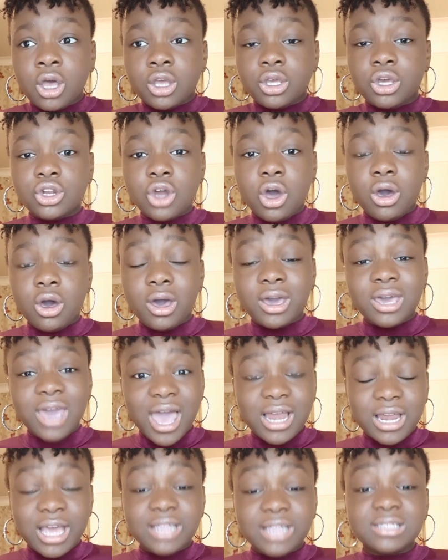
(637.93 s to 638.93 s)

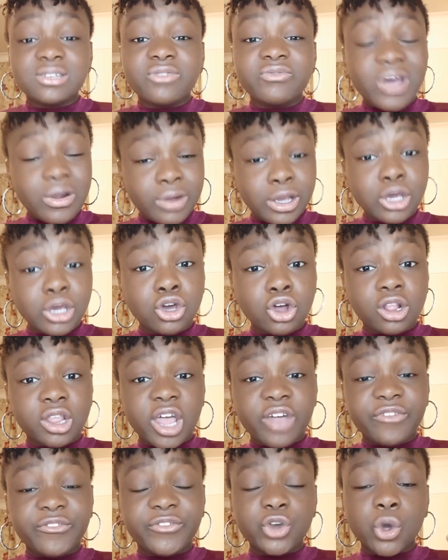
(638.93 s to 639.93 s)
Again, it's a very good
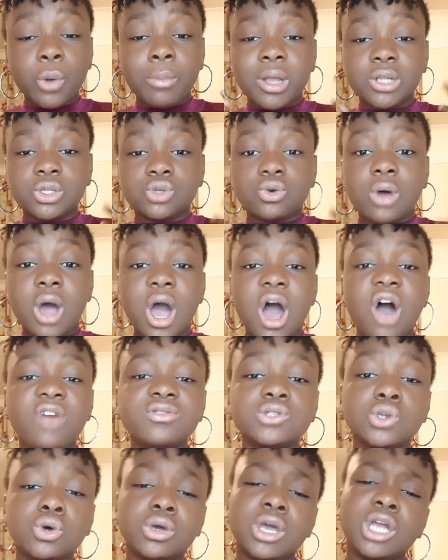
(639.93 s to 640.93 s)
thing for your mental
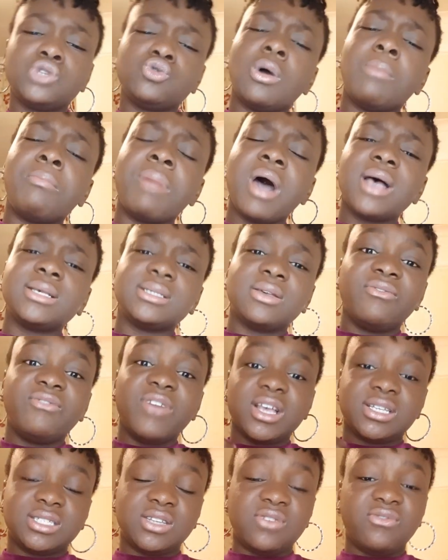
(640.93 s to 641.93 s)
health, talking to a person
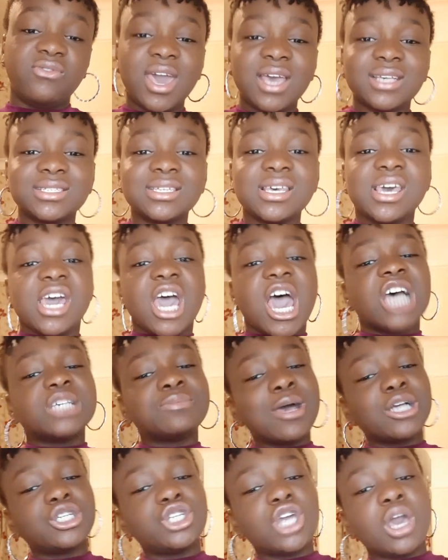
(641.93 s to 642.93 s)
face to face,
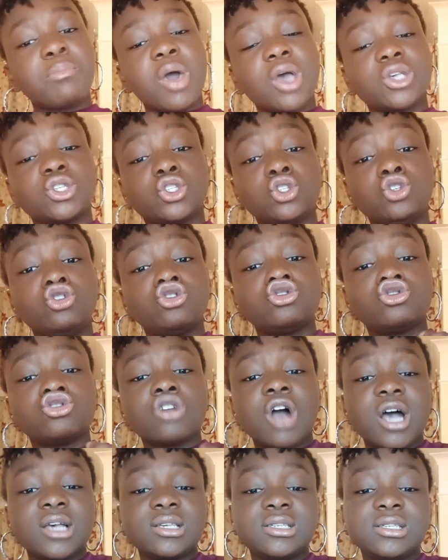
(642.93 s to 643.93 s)
especially a person you
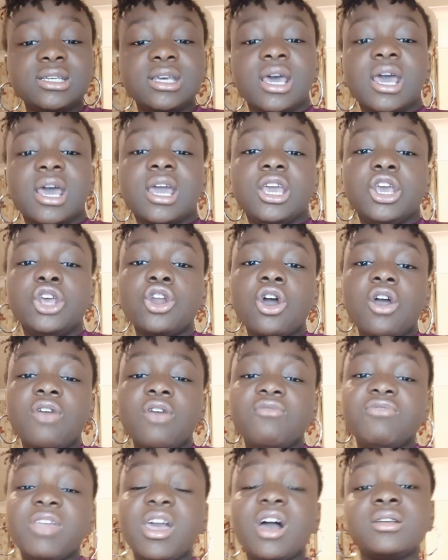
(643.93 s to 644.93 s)
trust.
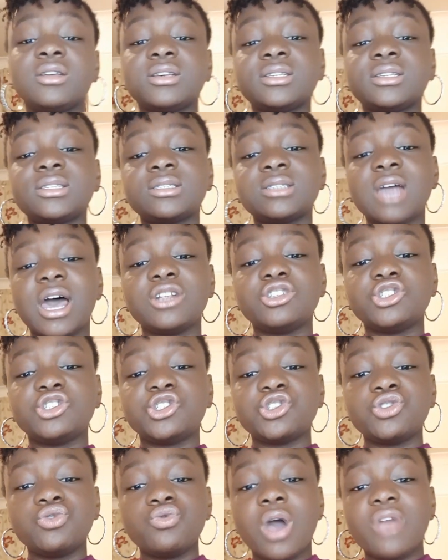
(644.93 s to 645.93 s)
If they understand
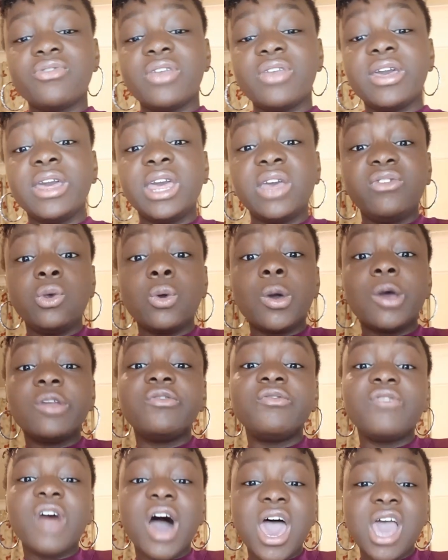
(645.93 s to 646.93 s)
you and they give you
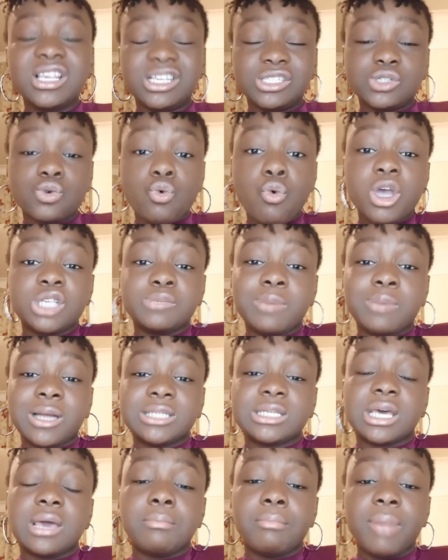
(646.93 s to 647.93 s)
advice, it's always
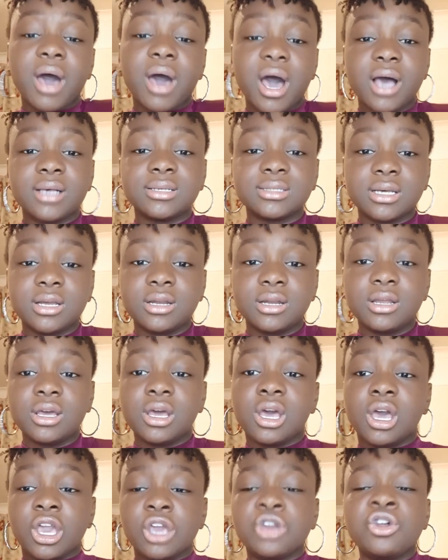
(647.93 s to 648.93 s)
better in person.
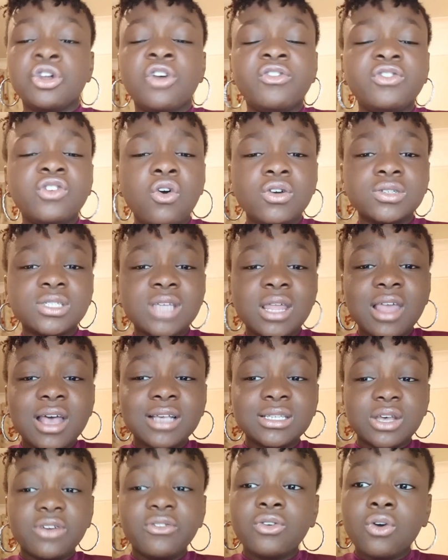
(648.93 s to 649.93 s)
Of course, then
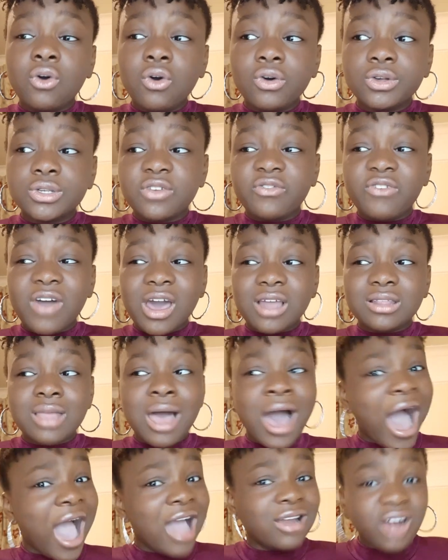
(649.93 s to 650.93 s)
there's, the fact
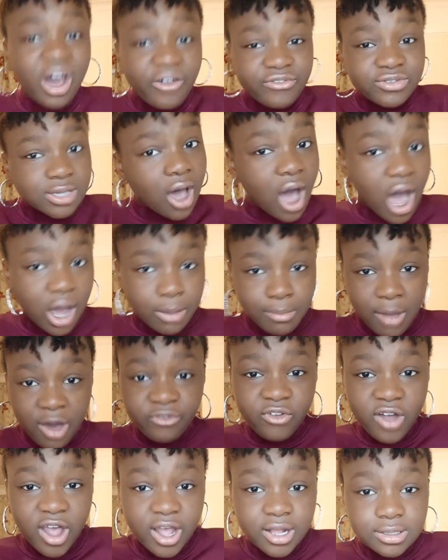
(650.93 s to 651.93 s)
that I love to hug my
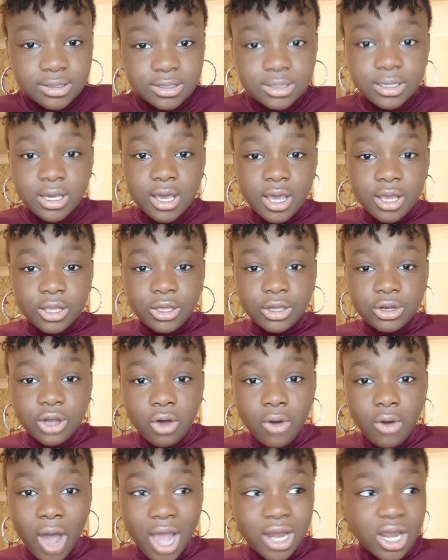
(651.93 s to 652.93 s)
friends.
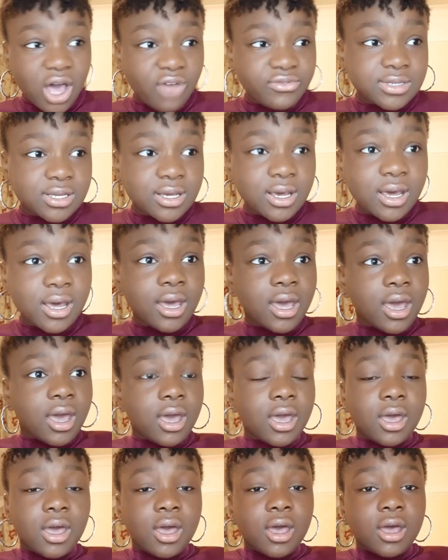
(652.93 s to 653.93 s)
I love to,
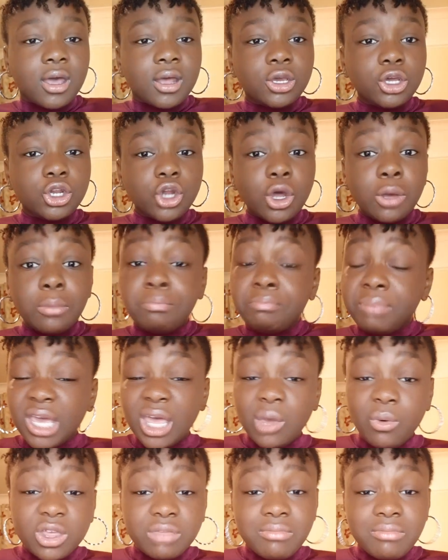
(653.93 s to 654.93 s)

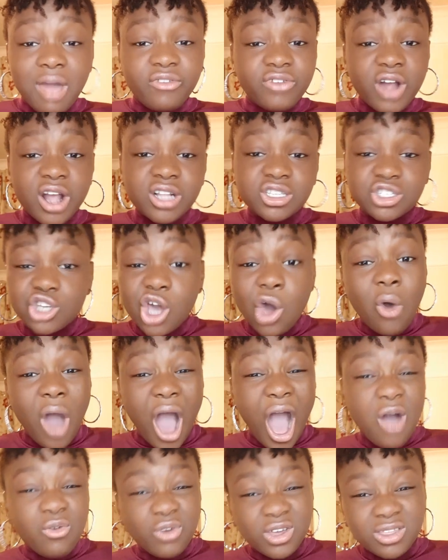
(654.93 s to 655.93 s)
be with my friends, go
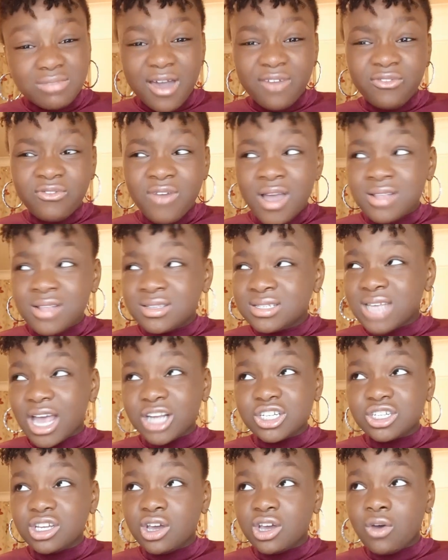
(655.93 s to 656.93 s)
out with my friends. It's
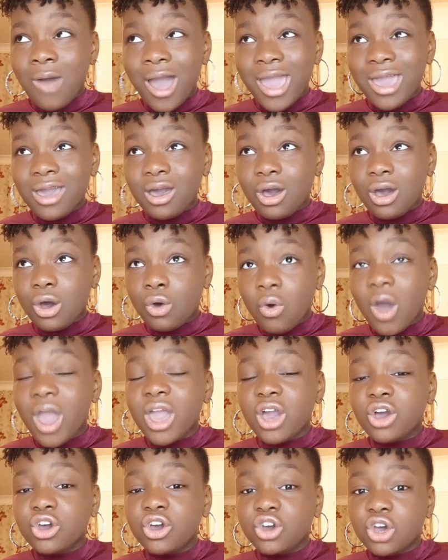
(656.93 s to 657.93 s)
actually
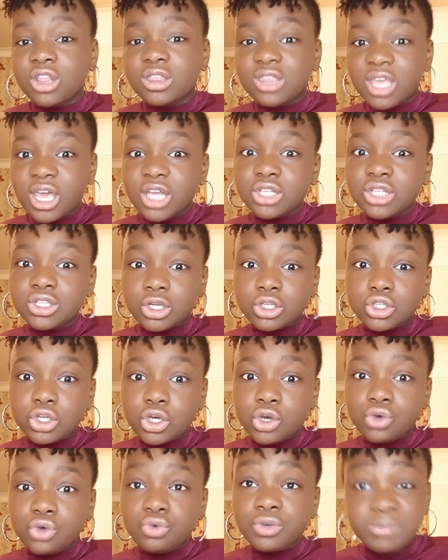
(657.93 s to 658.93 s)
quite a good thing to
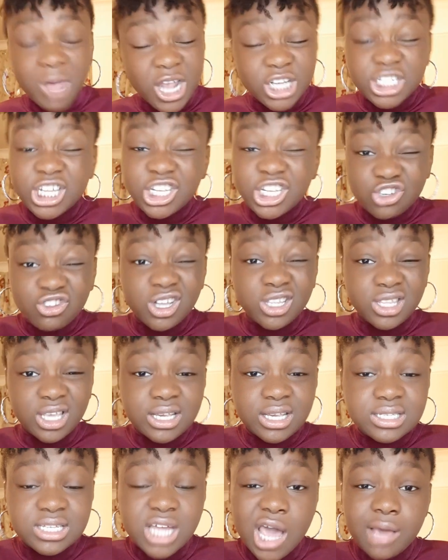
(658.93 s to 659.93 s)
do, especially during
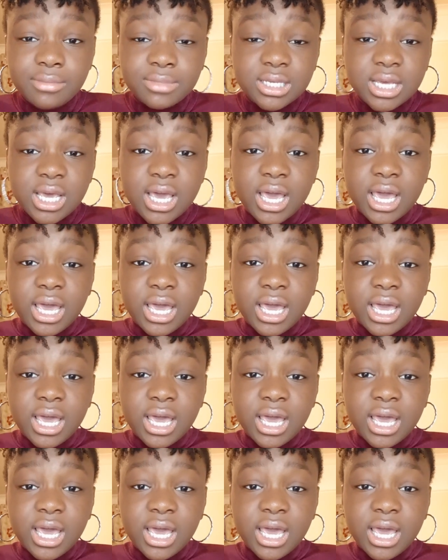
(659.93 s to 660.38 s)
these times.